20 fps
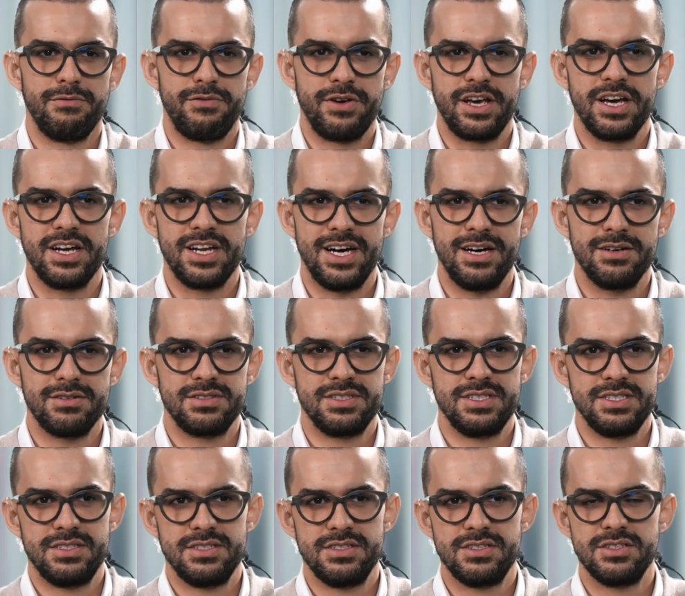figured
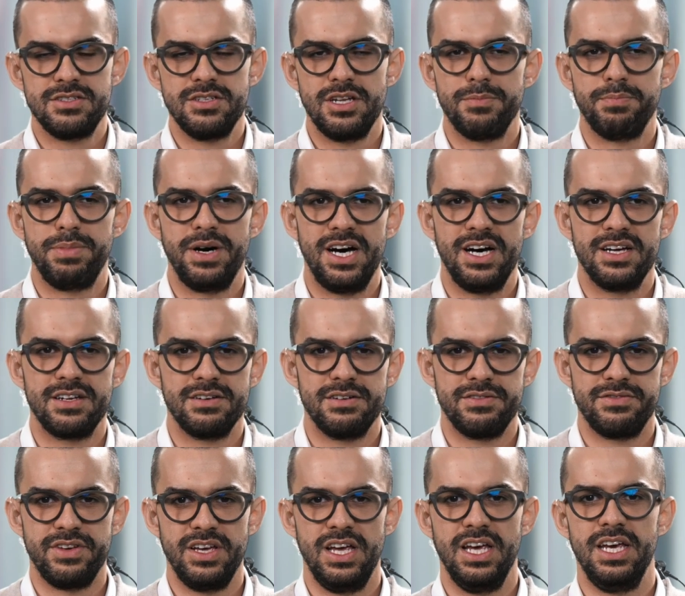out that this is not part
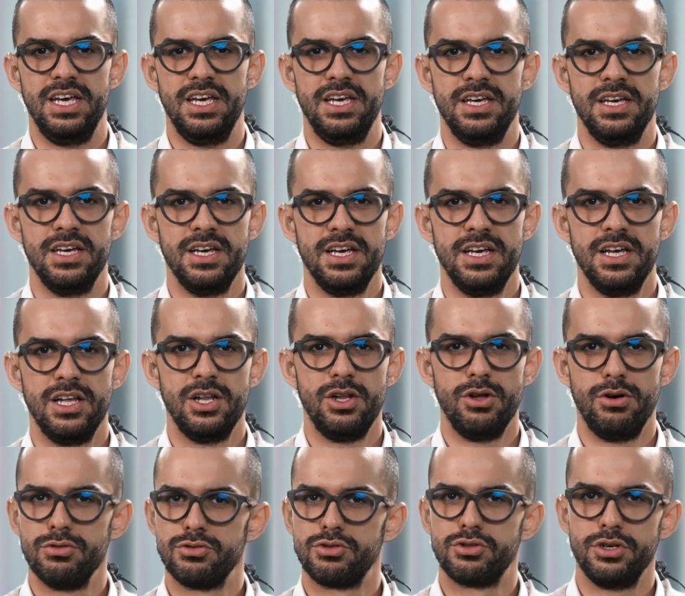of a
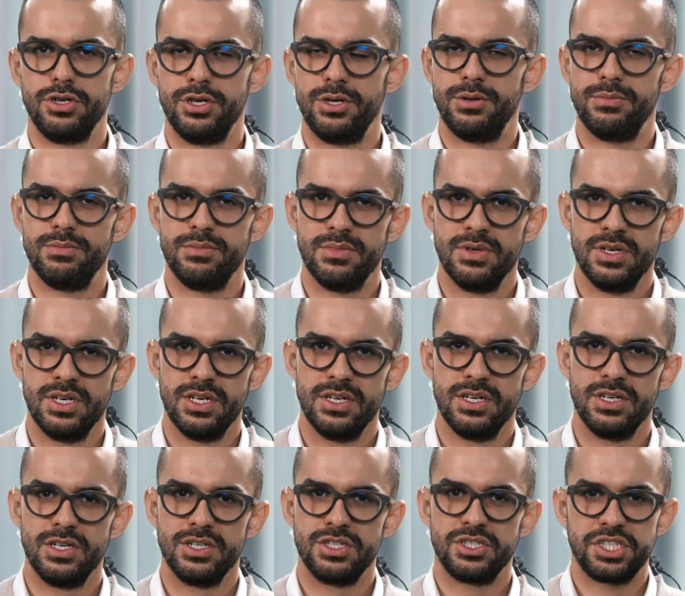long-term
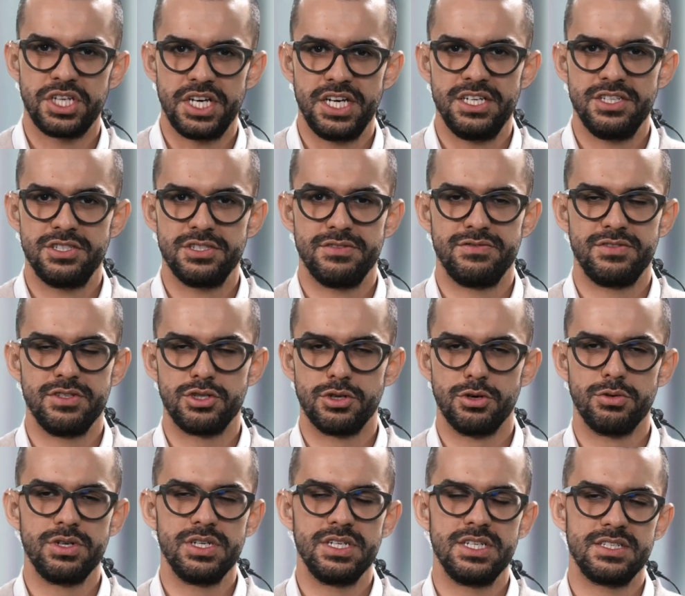change of the
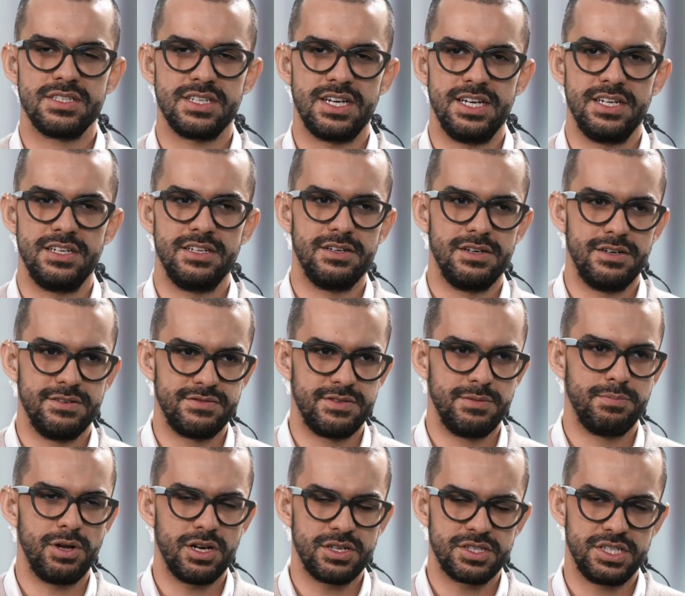token design of
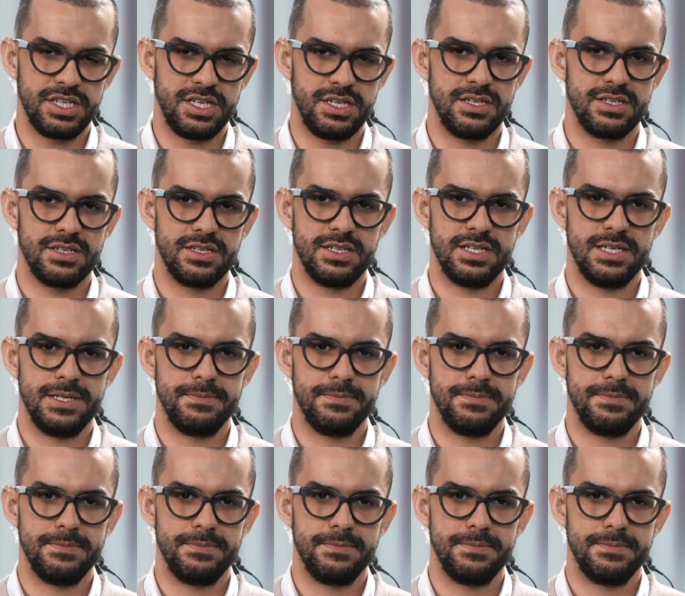the blockchain.